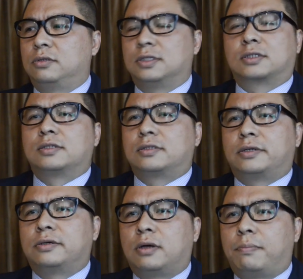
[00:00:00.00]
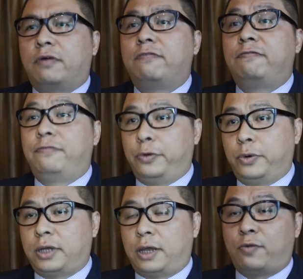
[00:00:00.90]
discussing about
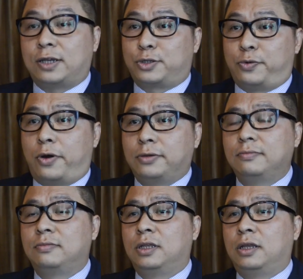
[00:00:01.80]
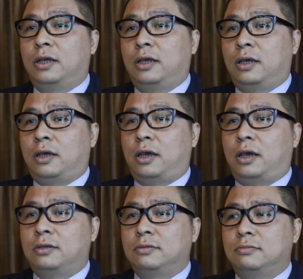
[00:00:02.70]
food and restaurant.
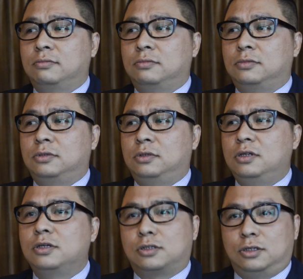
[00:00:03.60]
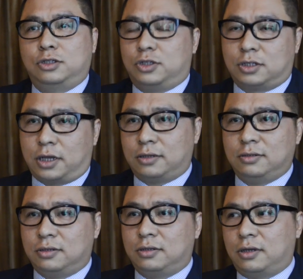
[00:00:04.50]
And it is interesting
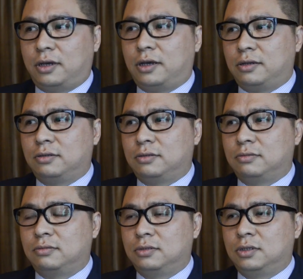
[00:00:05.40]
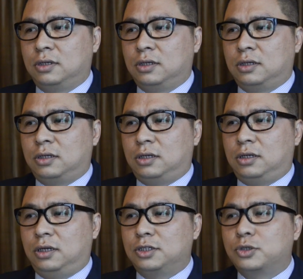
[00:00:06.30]
and
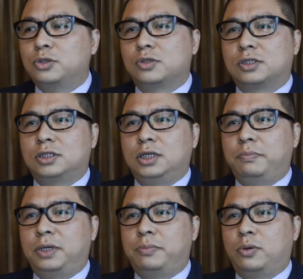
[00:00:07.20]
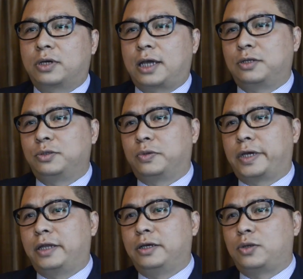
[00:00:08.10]
it's good to see people getting together,